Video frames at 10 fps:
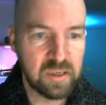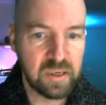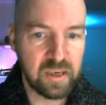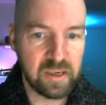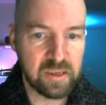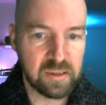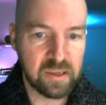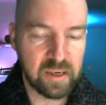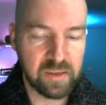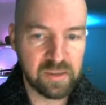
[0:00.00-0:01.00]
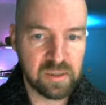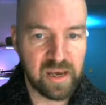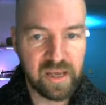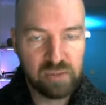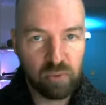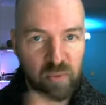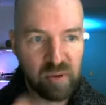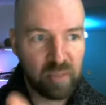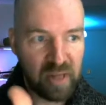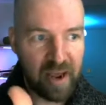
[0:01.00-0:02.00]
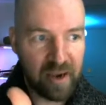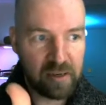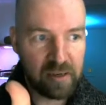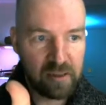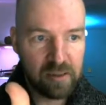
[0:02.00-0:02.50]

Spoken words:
and the lines will be black.